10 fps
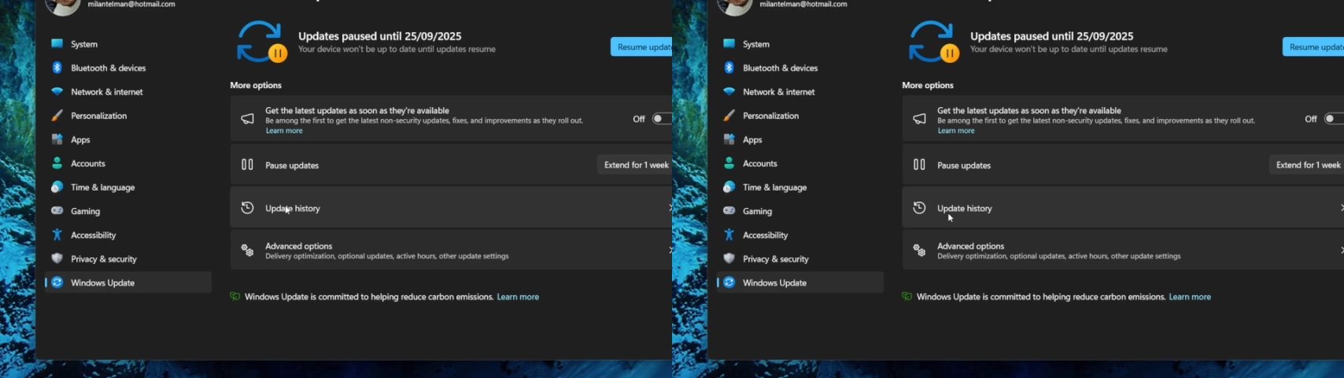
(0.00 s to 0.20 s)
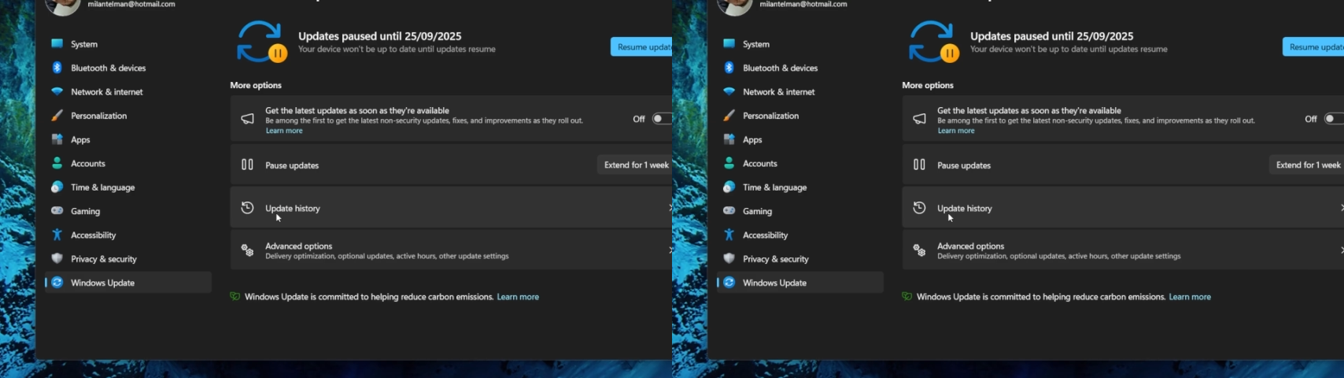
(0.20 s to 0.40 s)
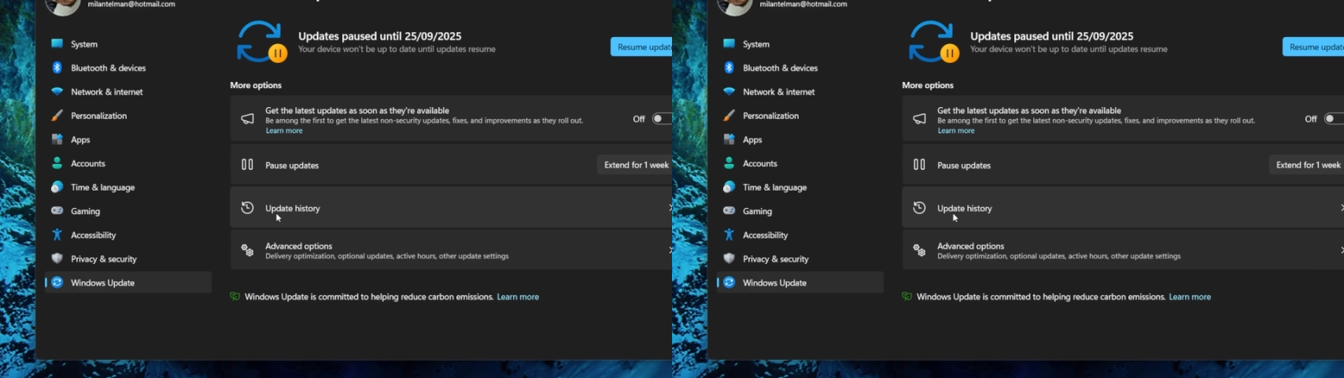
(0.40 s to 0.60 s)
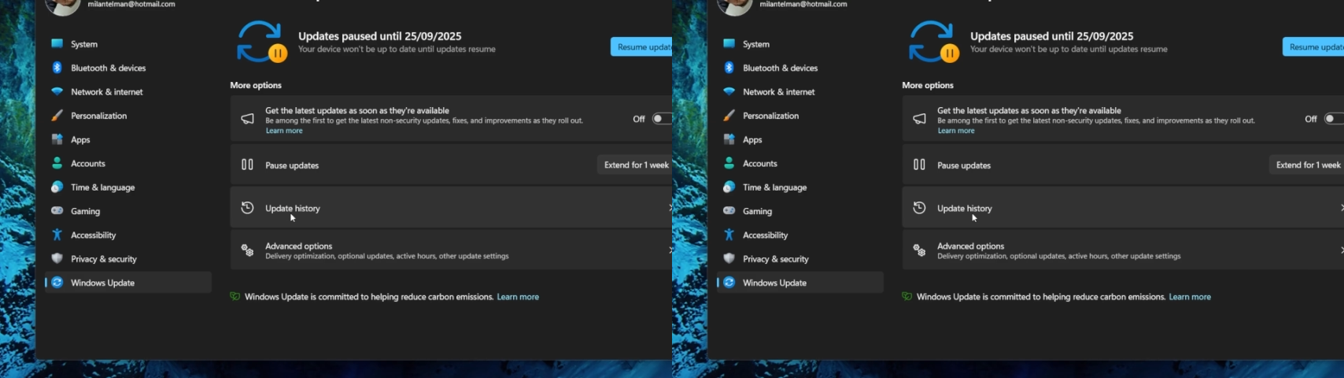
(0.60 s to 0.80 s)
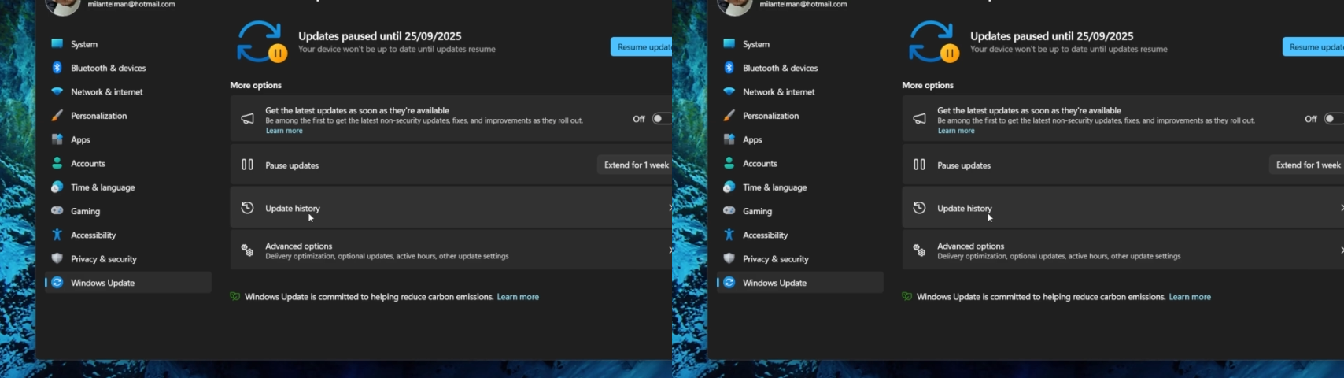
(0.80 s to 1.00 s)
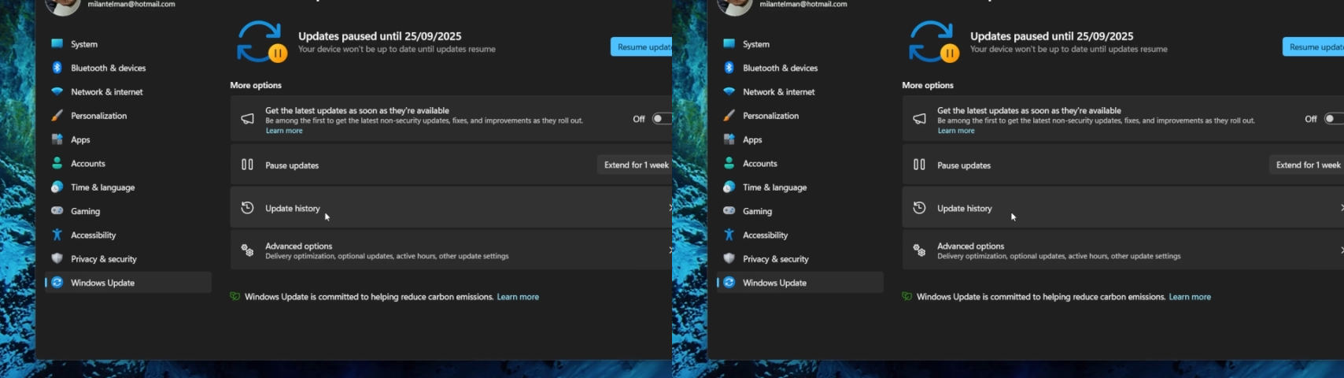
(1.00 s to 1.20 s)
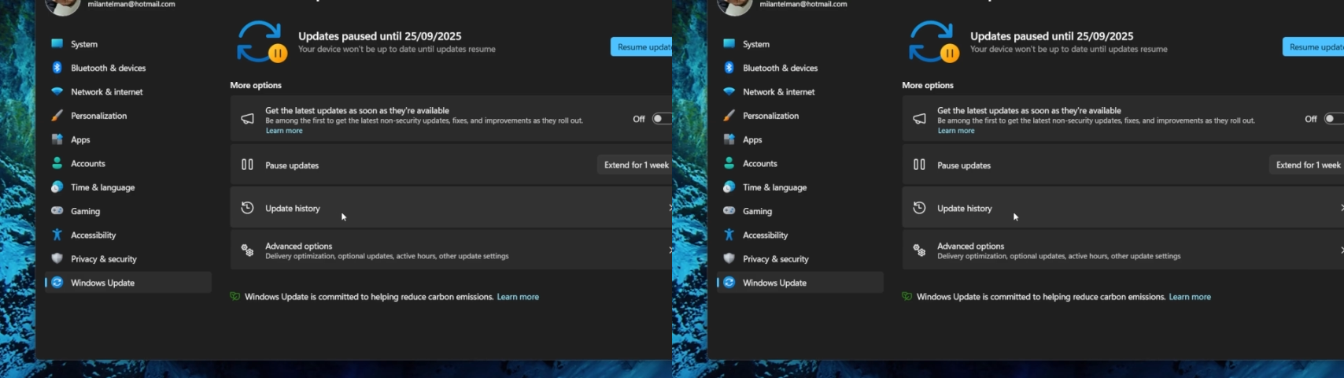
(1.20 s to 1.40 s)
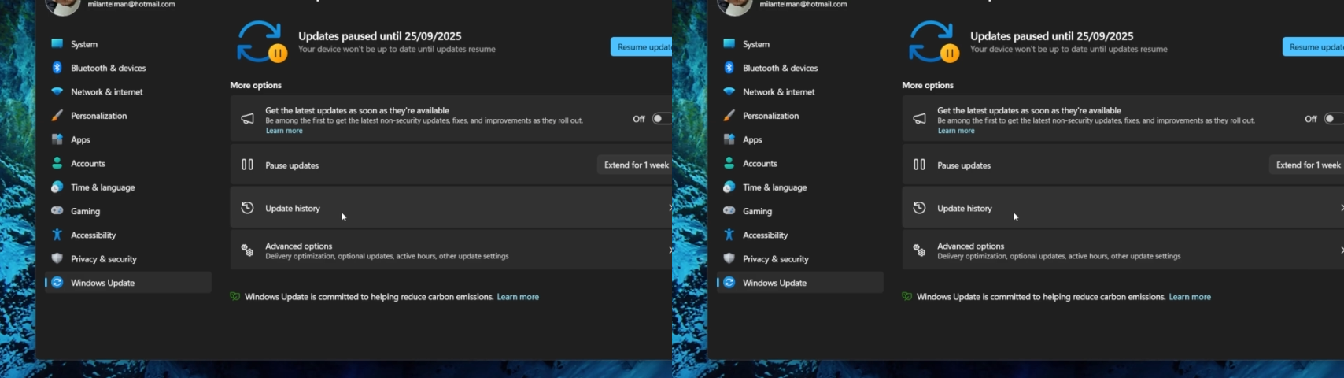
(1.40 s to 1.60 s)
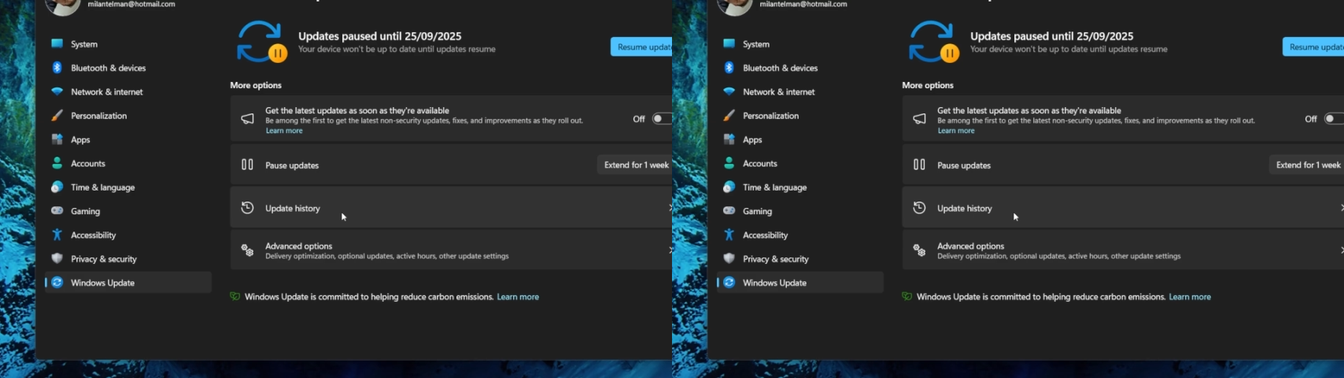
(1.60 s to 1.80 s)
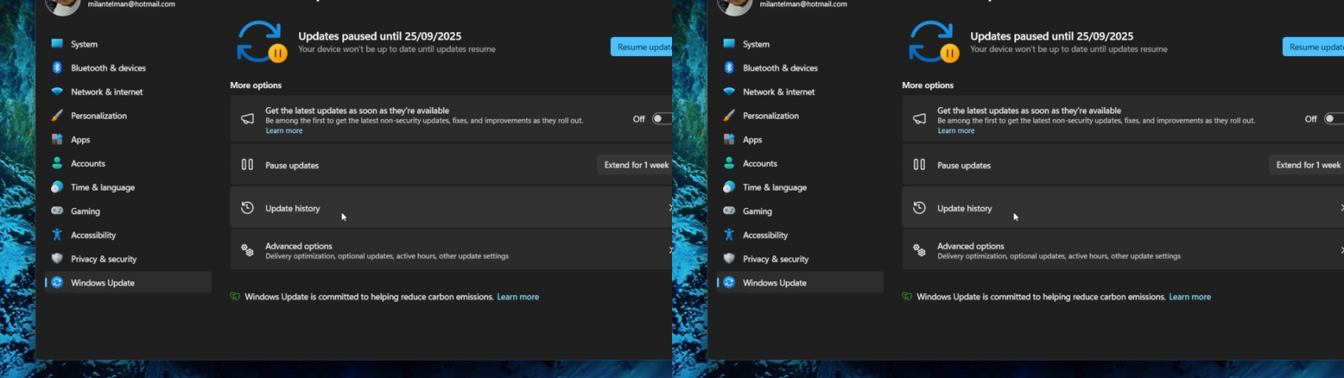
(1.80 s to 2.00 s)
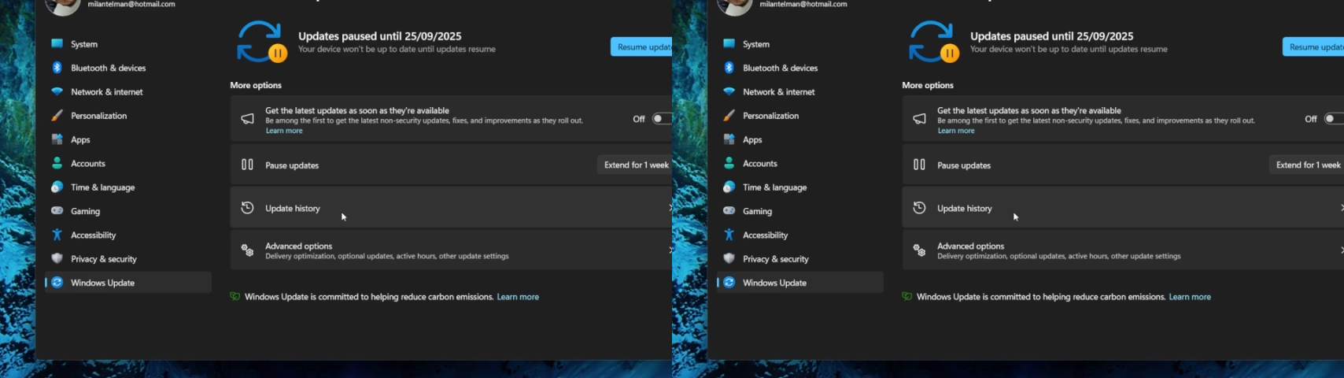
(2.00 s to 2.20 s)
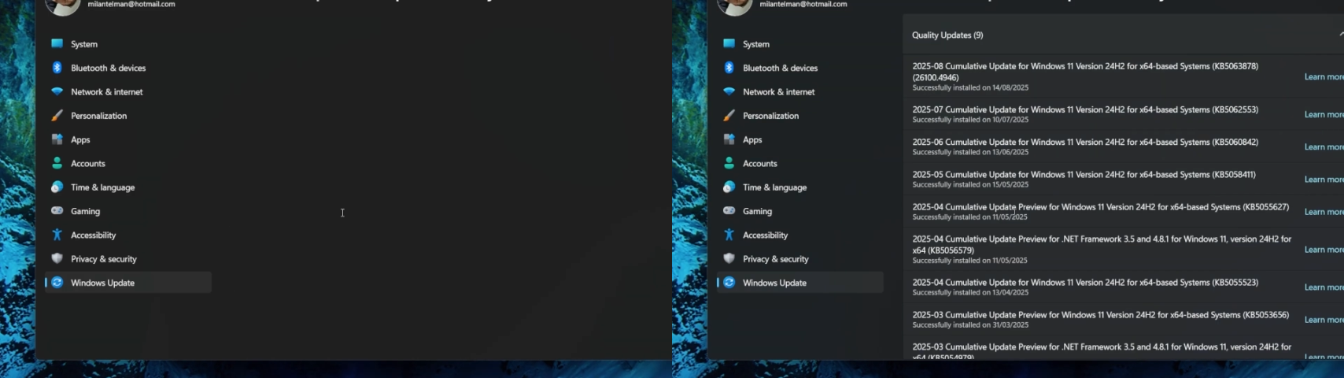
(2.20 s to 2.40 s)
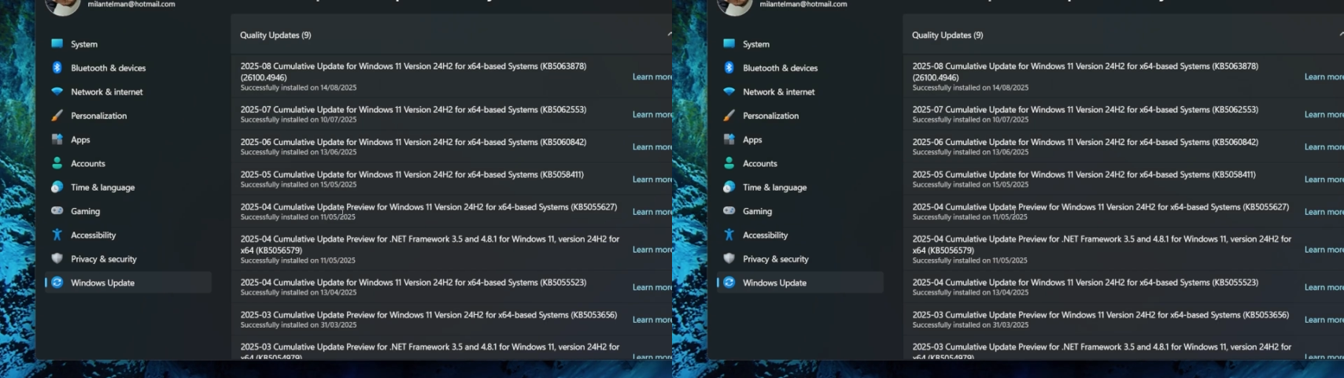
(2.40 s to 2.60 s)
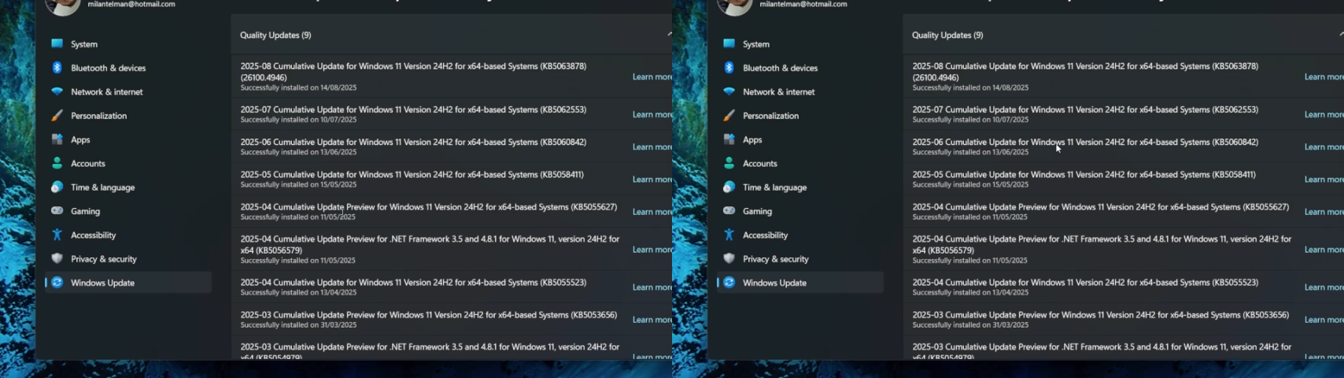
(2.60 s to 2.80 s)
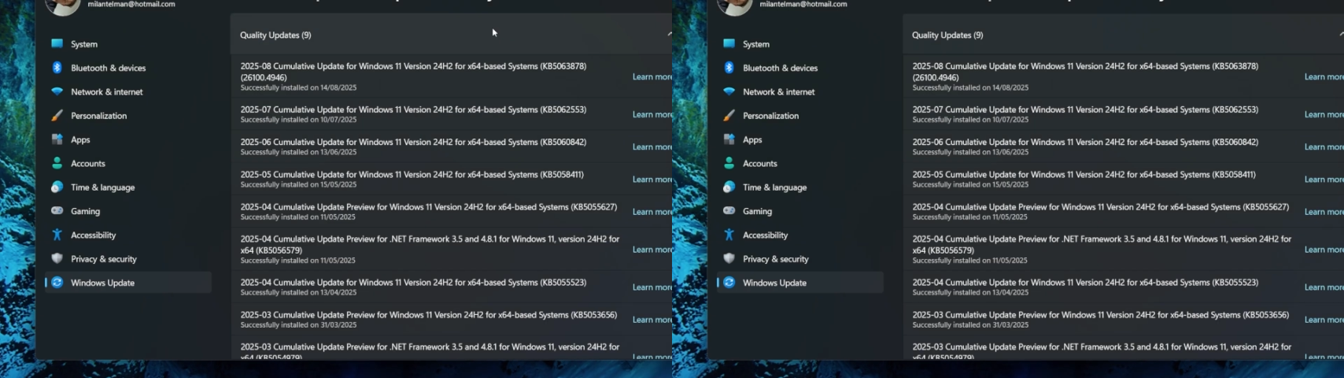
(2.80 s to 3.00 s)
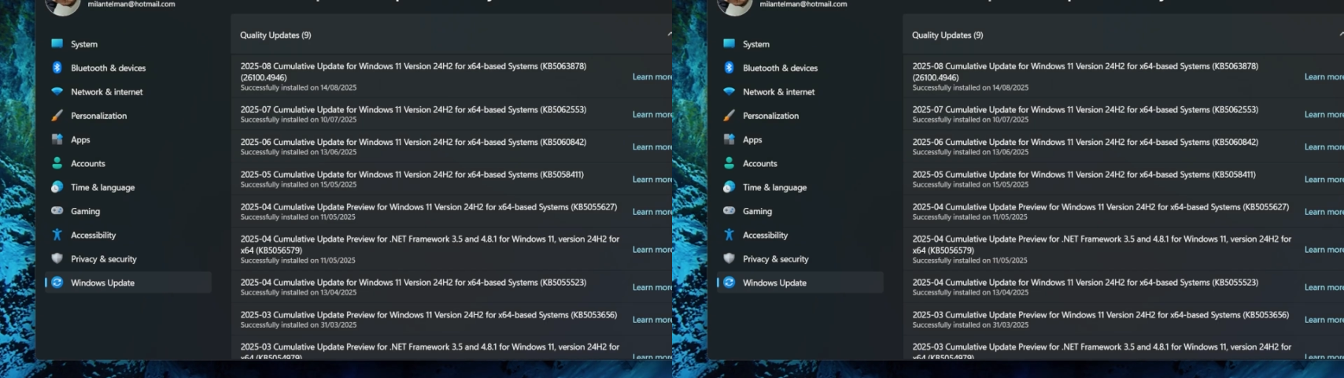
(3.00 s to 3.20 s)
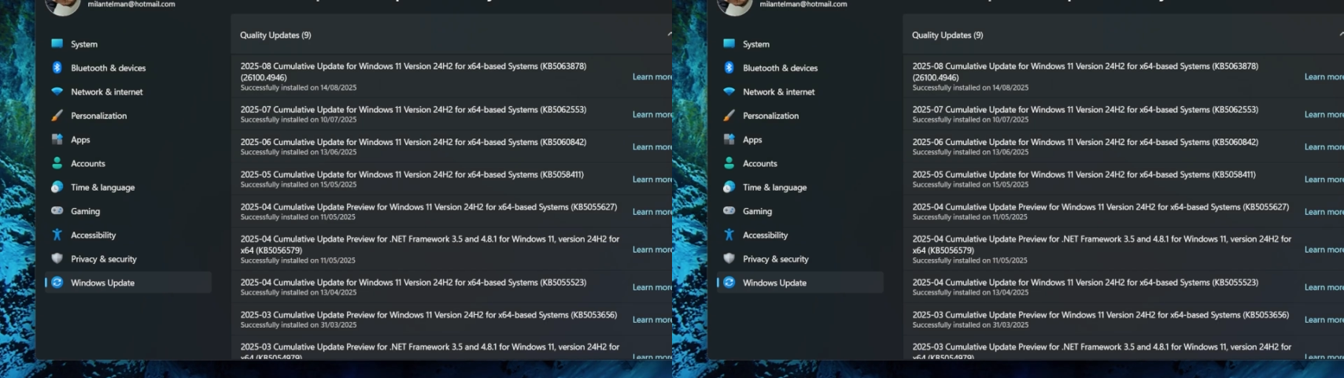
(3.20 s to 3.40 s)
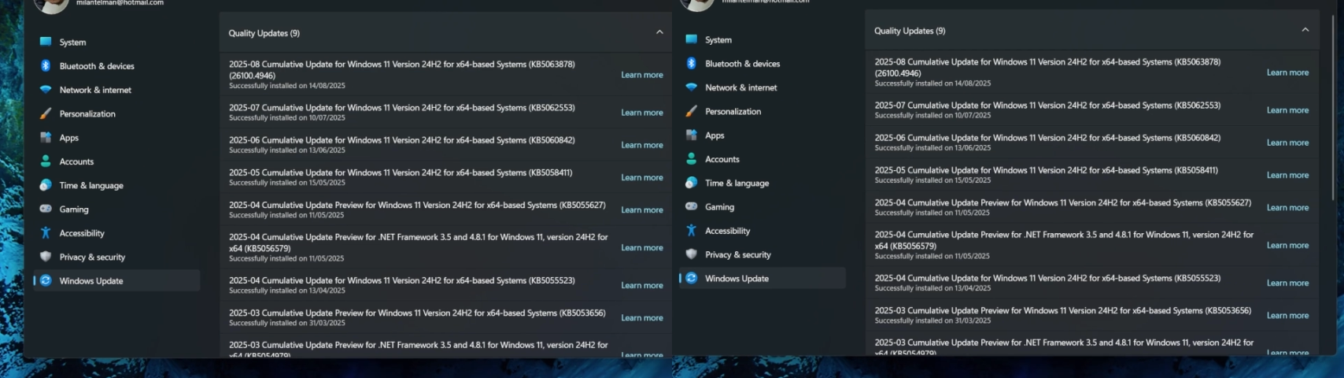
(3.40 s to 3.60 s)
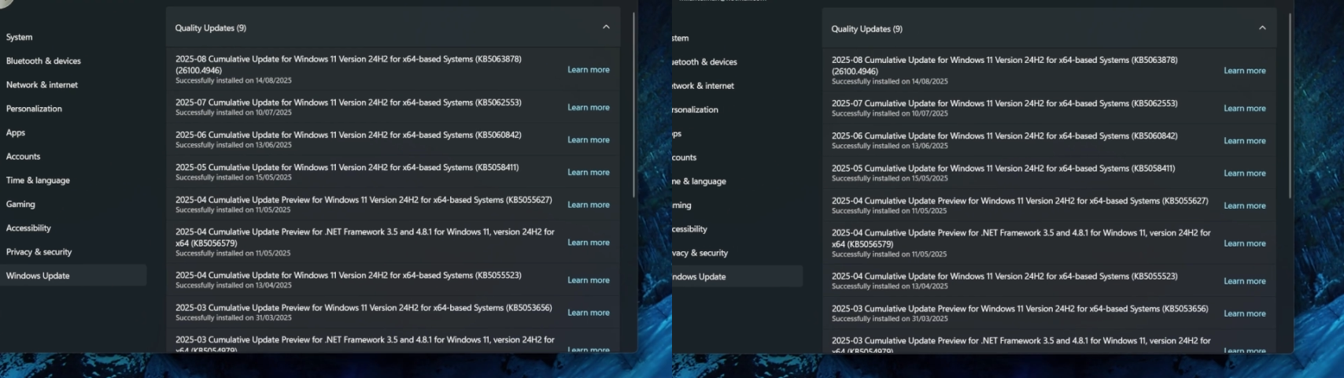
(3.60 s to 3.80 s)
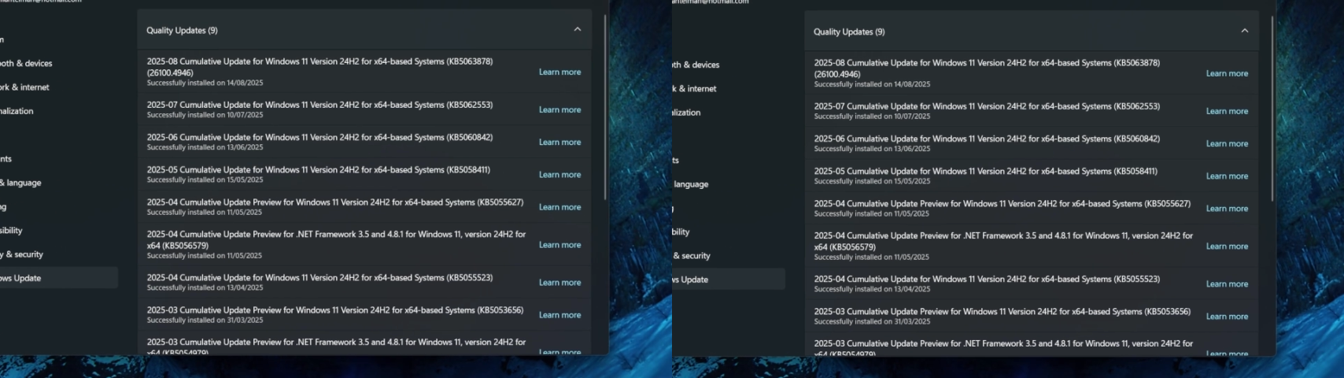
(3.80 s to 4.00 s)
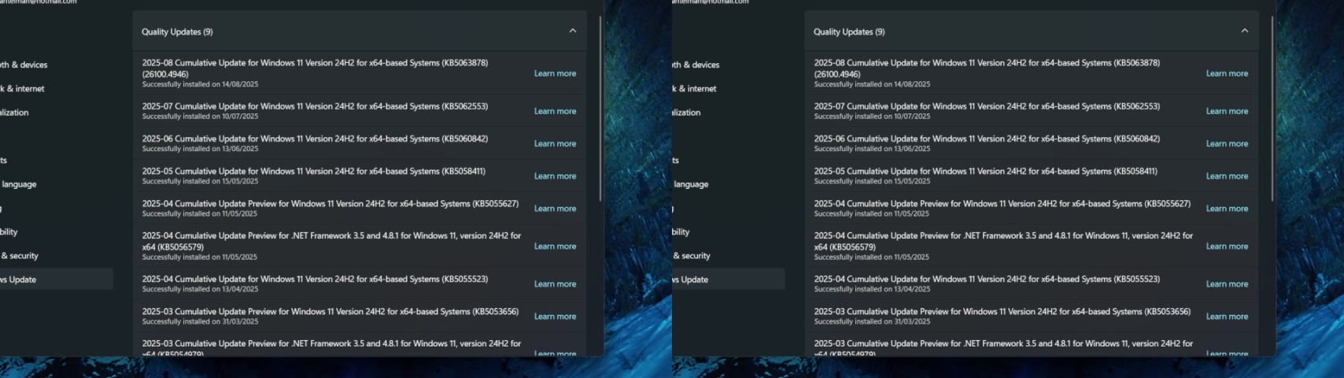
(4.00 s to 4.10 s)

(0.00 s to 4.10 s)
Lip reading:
Nobody's mouth can be seen.